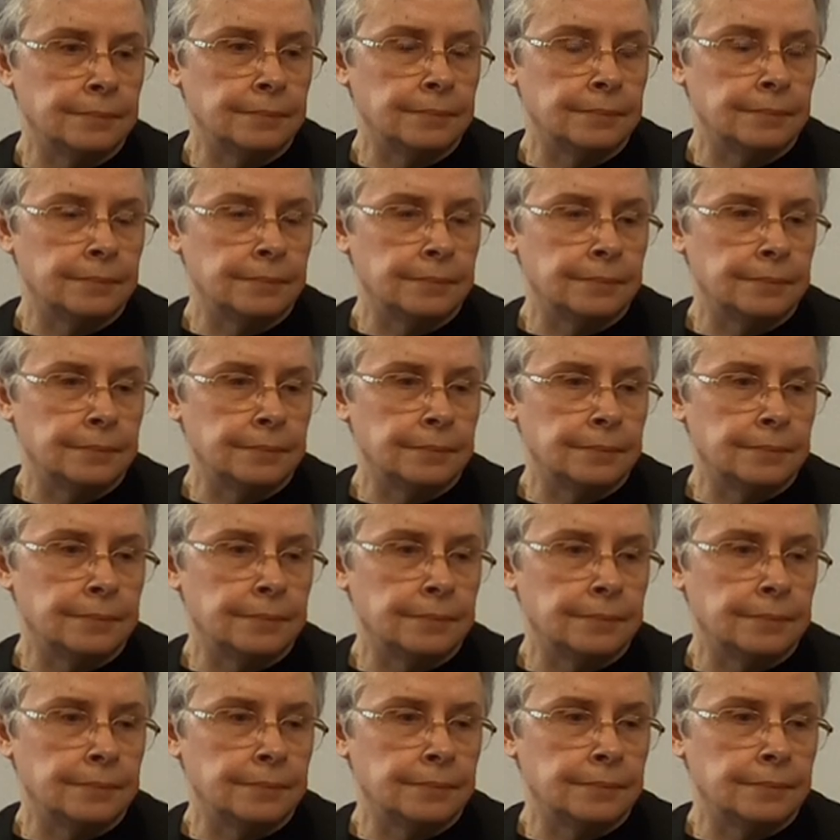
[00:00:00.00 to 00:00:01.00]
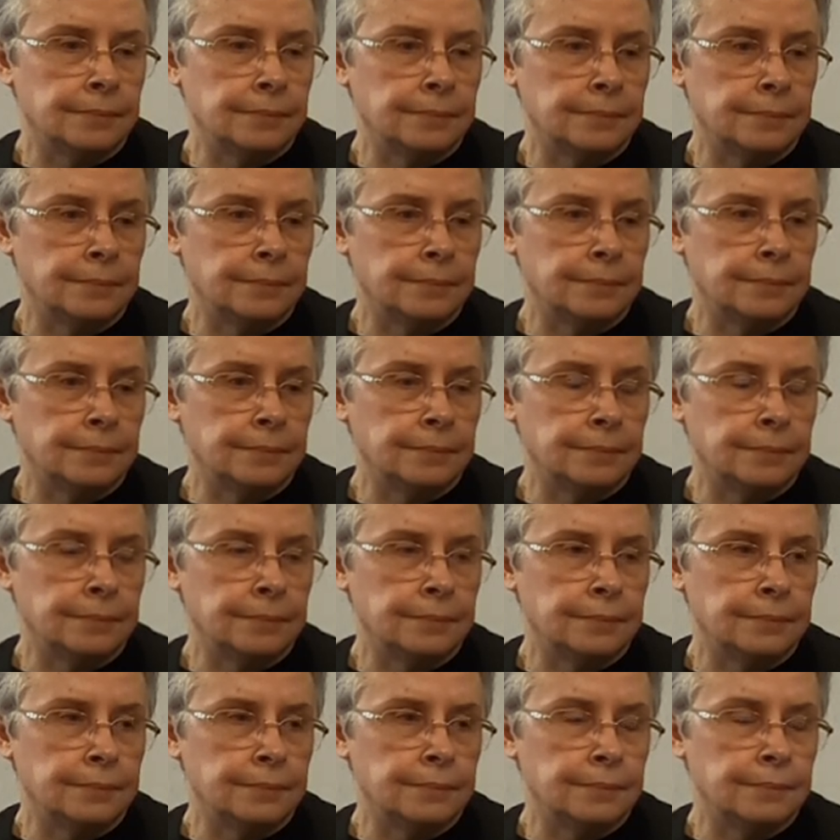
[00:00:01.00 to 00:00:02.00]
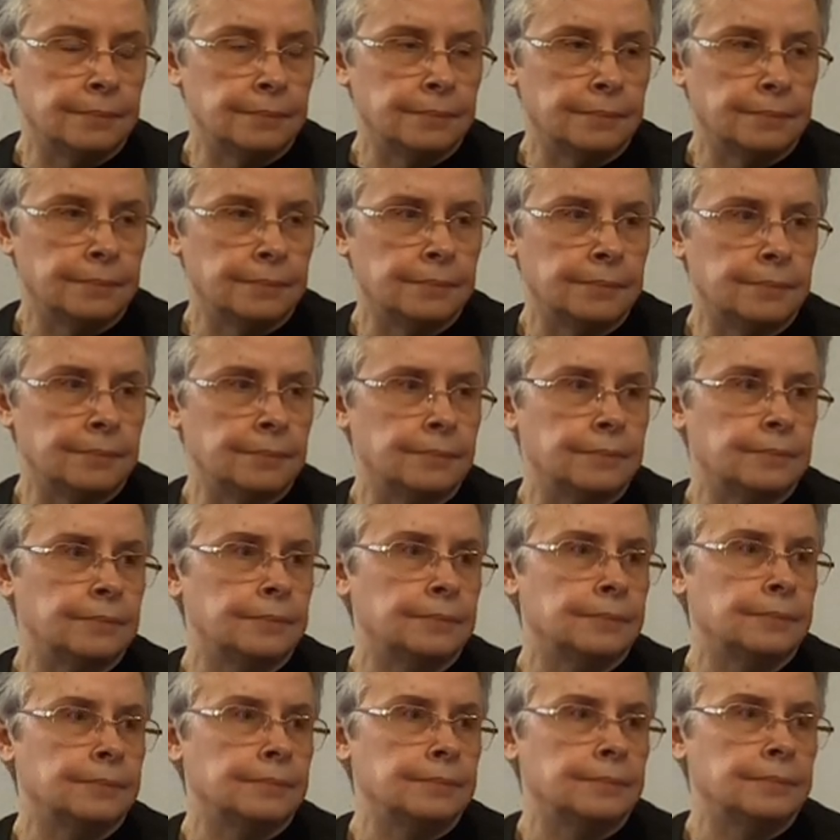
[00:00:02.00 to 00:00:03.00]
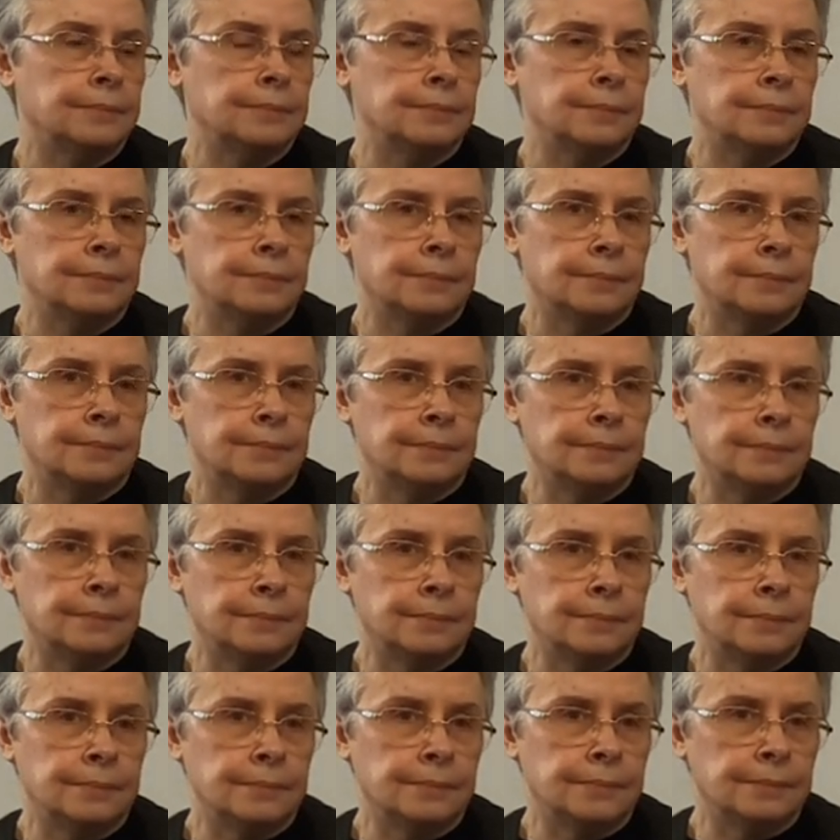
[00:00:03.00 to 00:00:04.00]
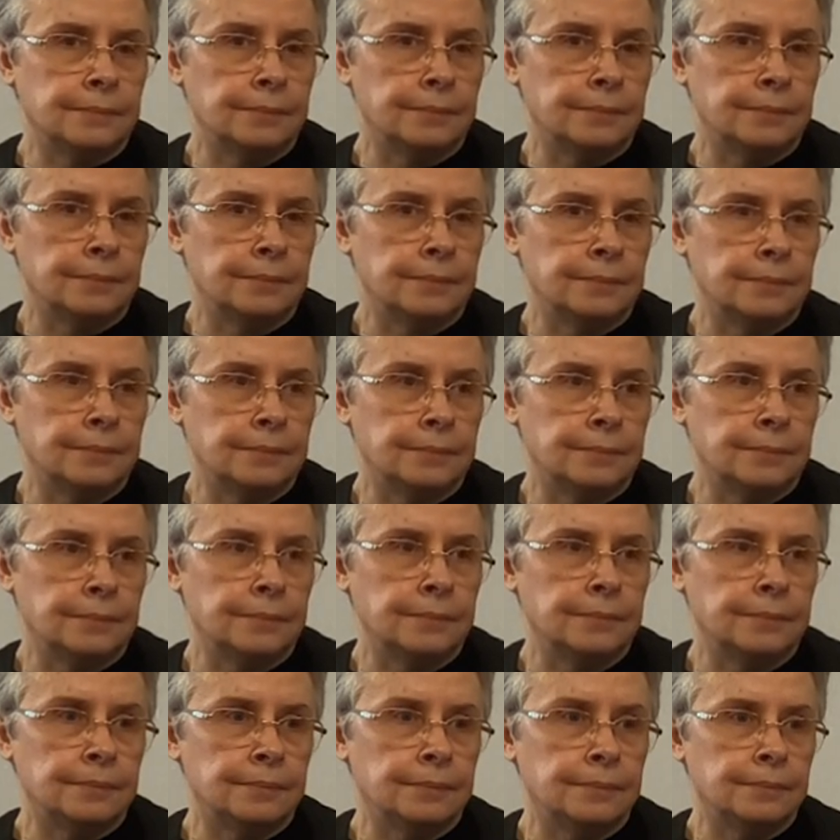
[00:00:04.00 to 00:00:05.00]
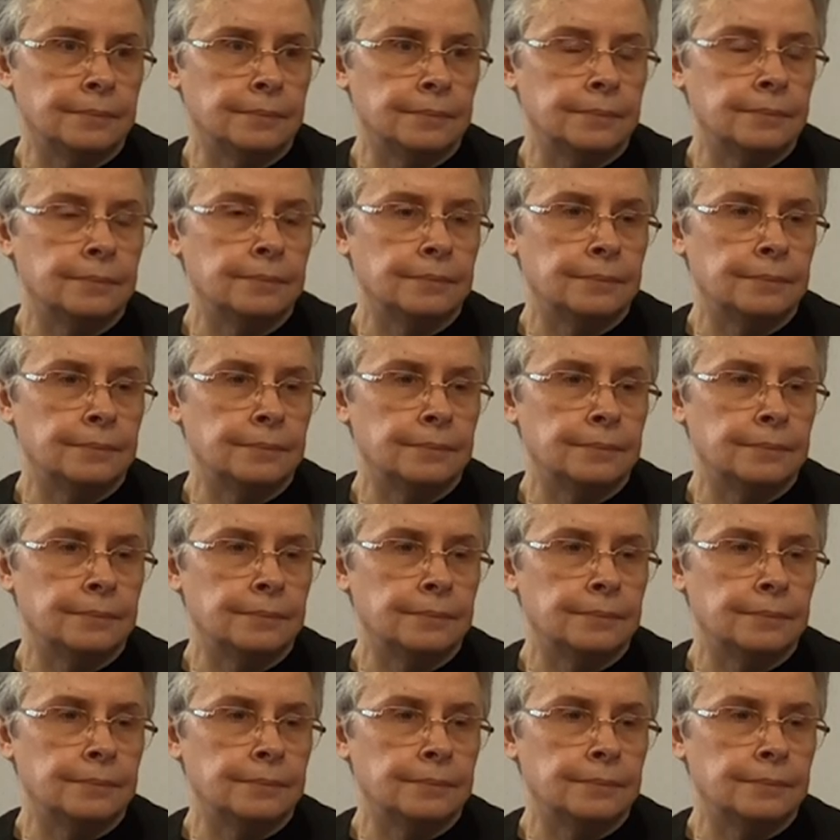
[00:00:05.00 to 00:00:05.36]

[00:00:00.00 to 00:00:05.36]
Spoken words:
(not speaking)